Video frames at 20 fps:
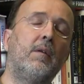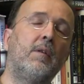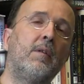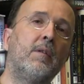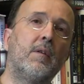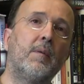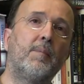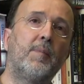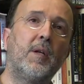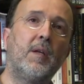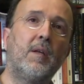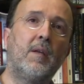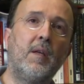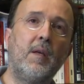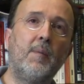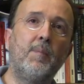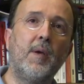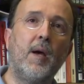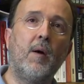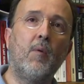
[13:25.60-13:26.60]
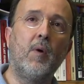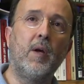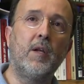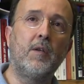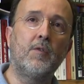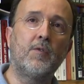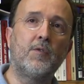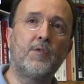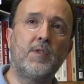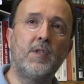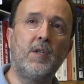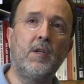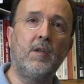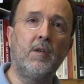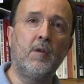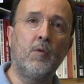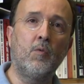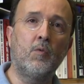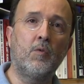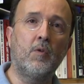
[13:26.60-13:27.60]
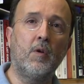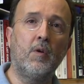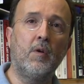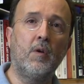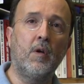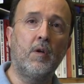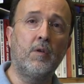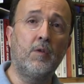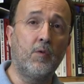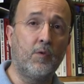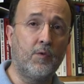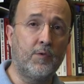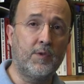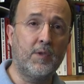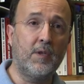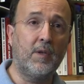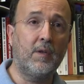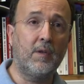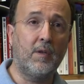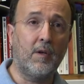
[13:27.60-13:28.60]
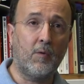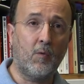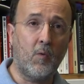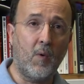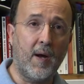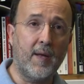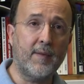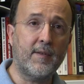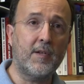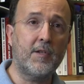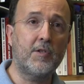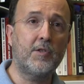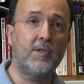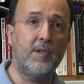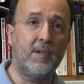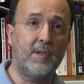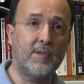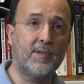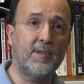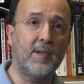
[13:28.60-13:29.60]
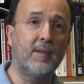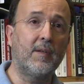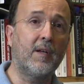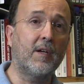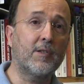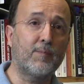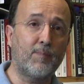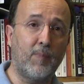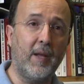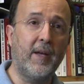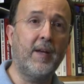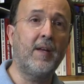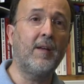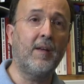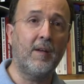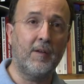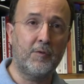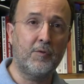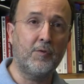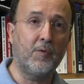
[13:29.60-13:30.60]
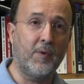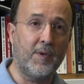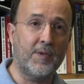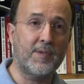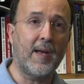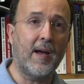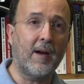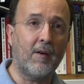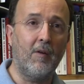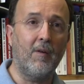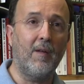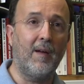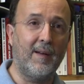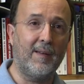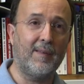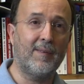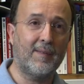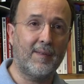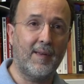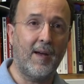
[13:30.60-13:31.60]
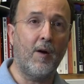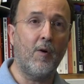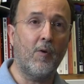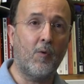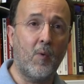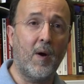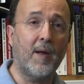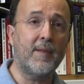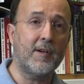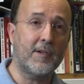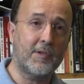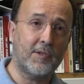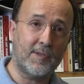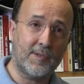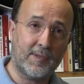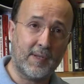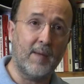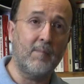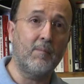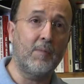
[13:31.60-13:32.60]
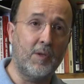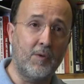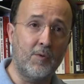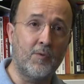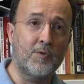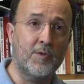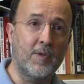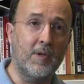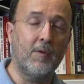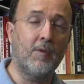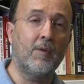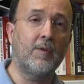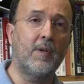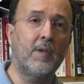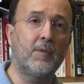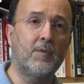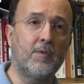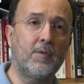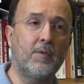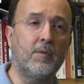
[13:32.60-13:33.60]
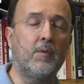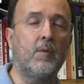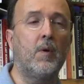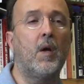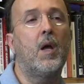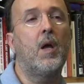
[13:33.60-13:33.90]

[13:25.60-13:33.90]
in the Principia when you see Newton using quadratures and explaining to his acolytes how quadratures can be used in order to